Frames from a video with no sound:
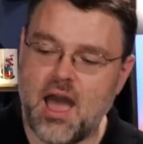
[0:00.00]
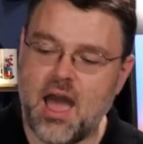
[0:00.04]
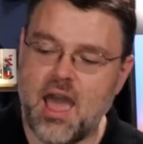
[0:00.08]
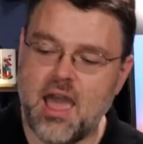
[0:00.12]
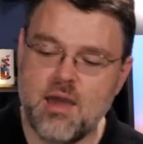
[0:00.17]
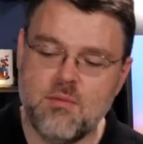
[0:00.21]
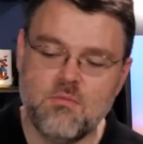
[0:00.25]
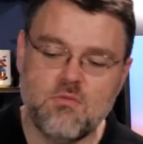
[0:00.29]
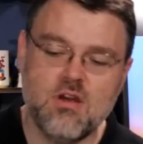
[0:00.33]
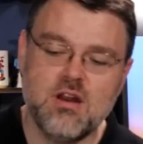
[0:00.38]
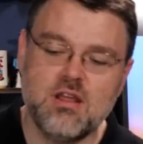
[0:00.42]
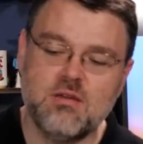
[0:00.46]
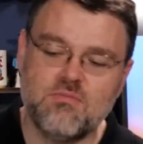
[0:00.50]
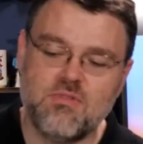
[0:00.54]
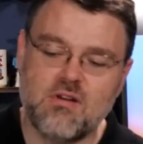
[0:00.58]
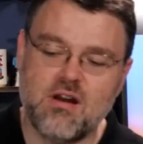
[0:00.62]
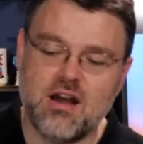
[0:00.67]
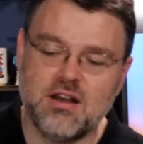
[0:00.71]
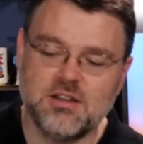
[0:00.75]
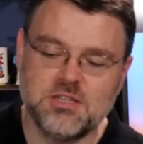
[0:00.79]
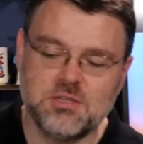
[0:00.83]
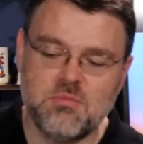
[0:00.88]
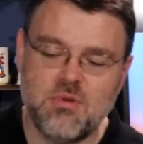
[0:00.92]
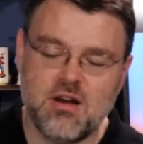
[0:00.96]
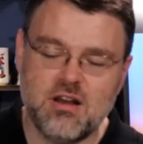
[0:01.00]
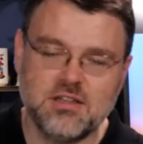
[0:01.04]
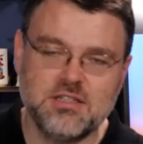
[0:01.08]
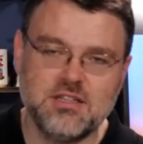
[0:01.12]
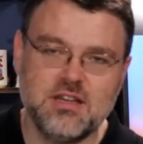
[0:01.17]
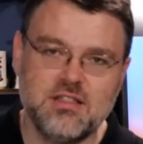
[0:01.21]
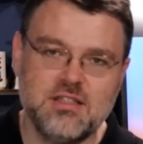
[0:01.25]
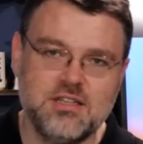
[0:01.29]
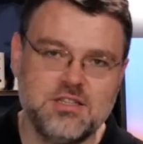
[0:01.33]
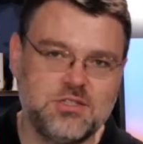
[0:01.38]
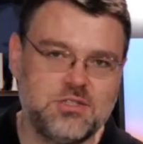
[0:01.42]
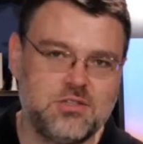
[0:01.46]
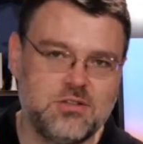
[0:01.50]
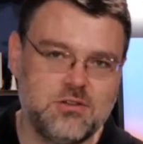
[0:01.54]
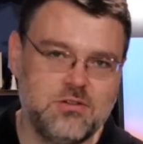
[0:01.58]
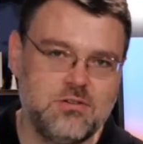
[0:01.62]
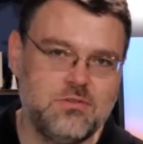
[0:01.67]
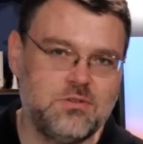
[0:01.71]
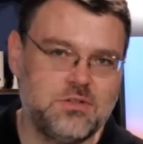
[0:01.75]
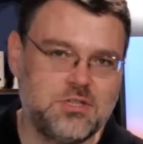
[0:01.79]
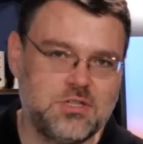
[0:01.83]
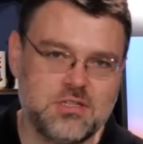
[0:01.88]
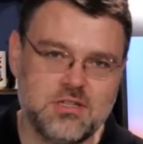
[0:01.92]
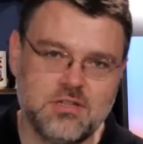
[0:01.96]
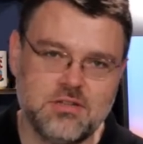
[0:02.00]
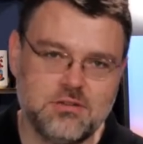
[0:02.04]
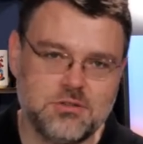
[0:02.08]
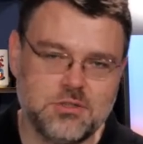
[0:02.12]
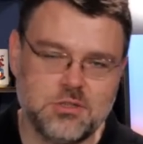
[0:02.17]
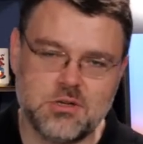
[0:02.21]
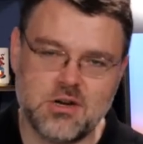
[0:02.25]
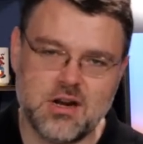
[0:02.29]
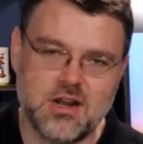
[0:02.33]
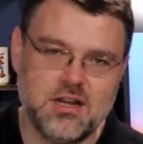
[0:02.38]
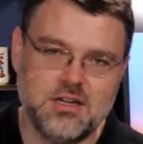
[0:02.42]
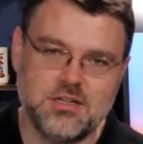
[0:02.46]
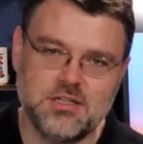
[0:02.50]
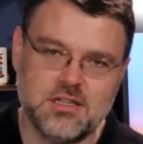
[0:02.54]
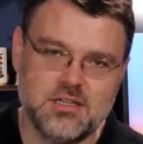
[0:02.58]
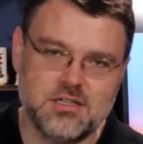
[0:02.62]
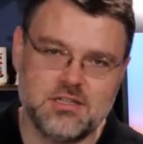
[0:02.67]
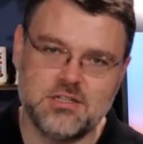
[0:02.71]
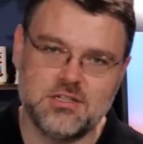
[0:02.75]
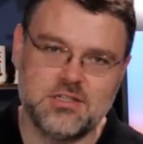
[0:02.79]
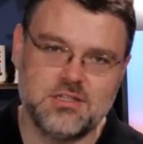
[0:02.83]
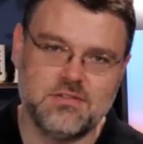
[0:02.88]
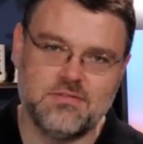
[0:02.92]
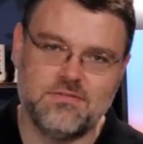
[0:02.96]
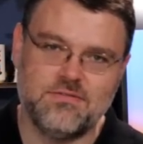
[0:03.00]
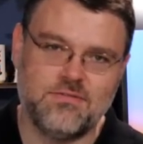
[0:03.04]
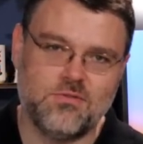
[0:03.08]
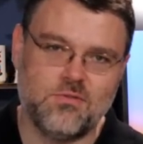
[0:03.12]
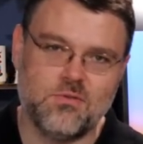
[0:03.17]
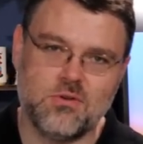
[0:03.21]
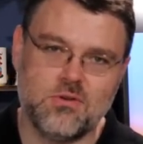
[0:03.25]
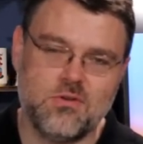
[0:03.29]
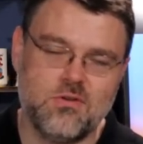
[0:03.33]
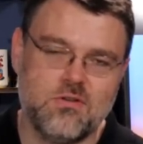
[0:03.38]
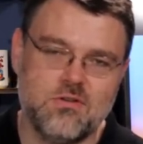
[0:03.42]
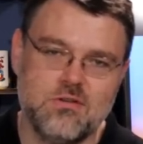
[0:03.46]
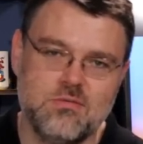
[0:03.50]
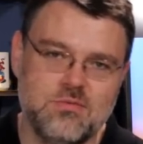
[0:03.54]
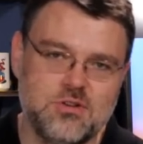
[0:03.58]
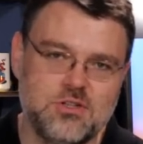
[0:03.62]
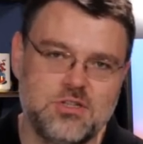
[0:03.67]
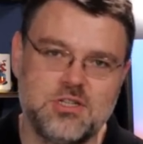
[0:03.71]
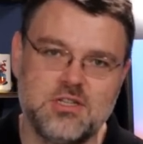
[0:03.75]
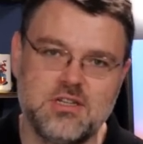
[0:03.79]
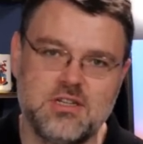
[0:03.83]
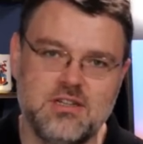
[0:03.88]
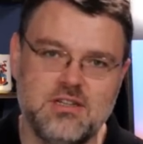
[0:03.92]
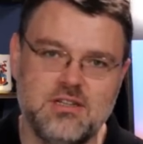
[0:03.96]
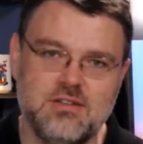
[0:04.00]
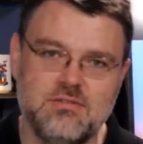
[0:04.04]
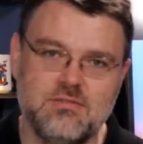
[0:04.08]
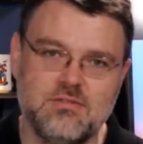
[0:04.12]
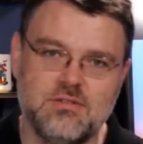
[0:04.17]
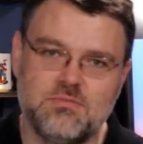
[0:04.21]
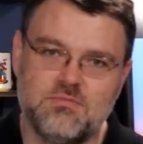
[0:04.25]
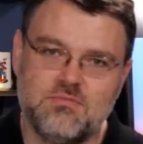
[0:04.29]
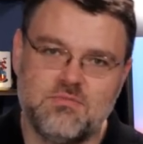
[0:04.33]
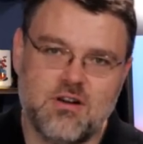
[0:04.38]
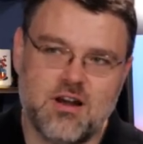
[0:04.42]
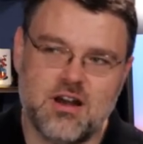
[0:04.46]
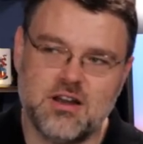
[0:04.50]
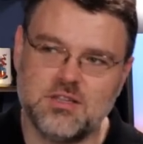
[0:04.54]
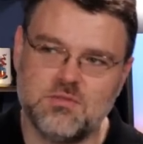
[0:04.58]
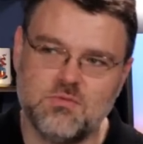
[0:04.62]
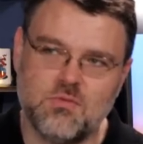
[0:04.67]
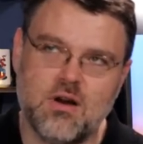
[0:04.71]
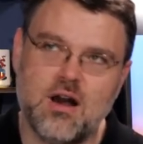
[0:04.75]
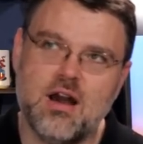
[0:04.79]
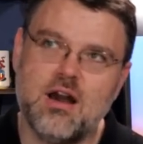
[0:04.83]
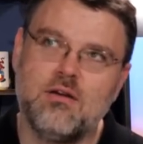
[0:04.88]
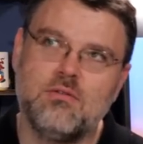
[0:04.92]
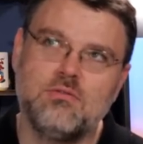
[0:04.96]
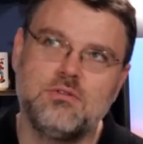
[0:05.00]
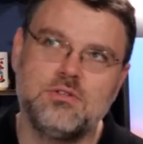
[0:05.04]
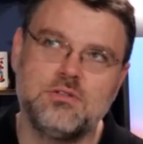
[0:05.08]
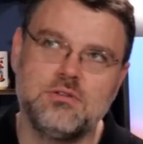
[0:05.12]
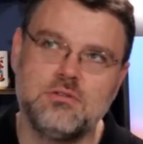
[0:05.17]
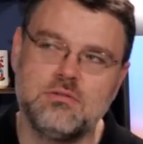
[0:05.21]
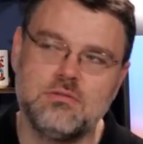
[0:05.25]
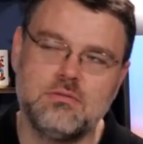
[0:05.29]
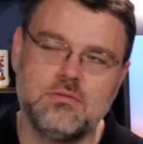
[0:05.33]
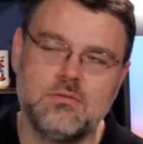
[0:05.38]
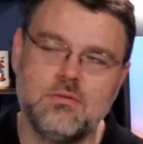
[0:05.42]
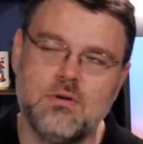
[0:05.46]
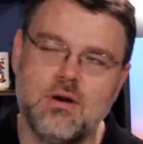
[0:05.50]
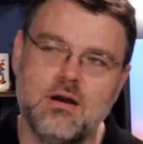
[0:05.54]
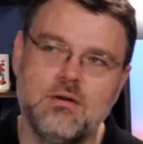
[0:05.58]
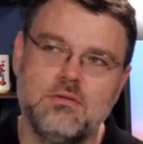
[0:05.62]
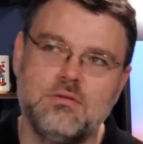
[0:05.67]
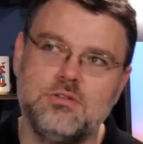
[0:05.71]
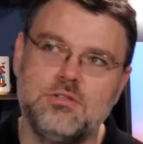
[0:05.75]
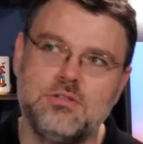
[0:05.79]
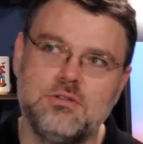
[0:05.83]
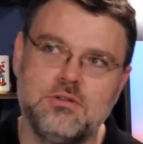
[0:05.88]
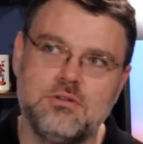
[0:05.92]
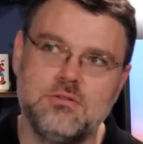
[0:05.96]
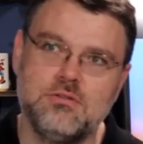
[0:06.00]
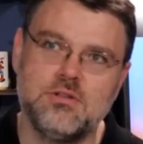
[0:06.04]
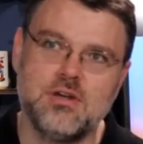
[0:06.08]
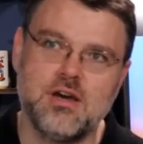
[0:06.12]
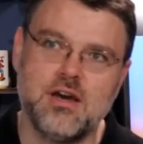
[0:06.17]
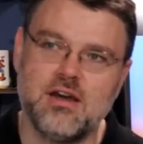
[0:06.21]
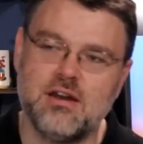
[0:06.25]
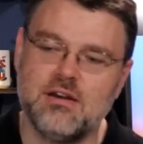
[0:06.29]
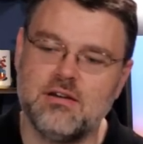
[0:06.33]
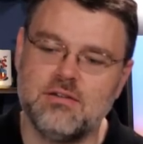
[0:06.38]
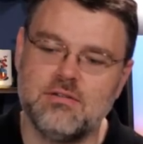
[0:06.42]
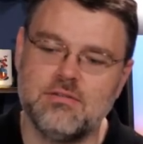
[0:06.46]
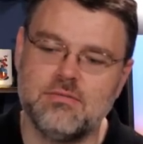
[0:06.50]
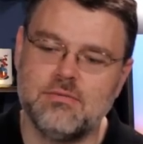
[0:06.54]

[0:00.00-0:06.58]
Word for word: I am running Proxmox on this too, which is a little strange, like just a four core machine with Prox. Why would you, why would you do that?